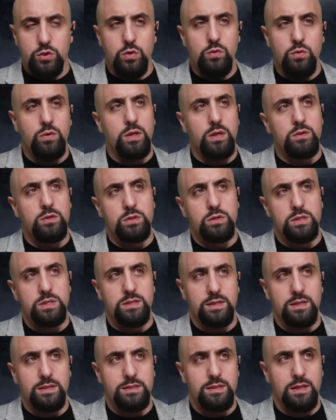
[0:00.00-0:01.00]
2
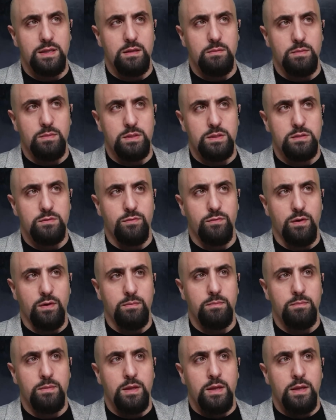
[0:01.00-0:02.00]
interesting statements
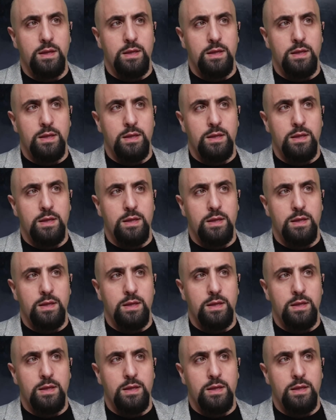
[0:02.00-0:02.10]
from